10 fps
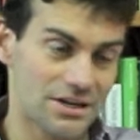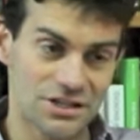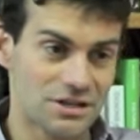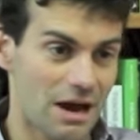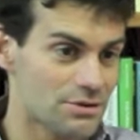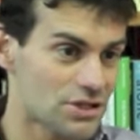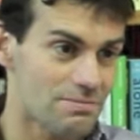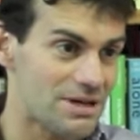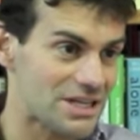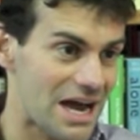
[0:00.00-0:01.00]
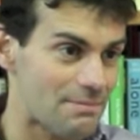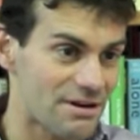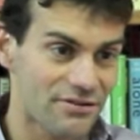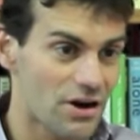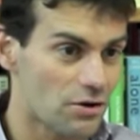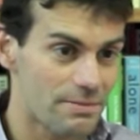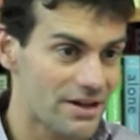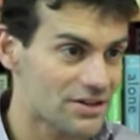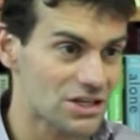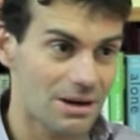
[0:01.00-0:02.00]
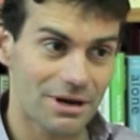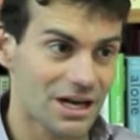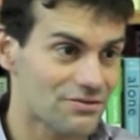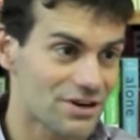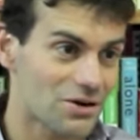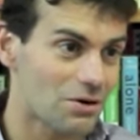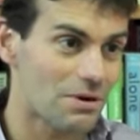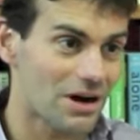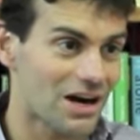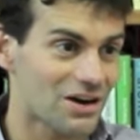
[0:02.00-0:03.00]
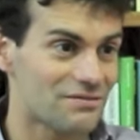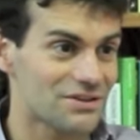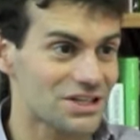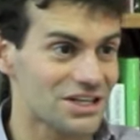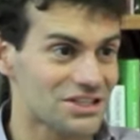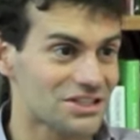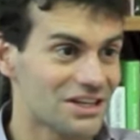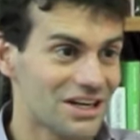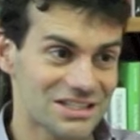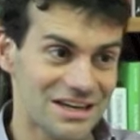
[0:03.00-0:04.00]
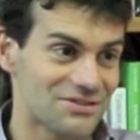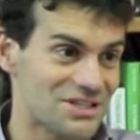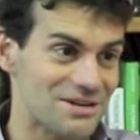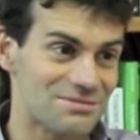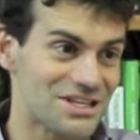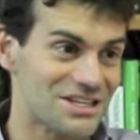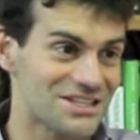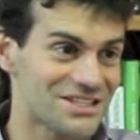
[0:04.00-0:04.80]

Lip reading: And I was so pleased I had my phone on me at the time and I could record our conversation, because I haven't seen him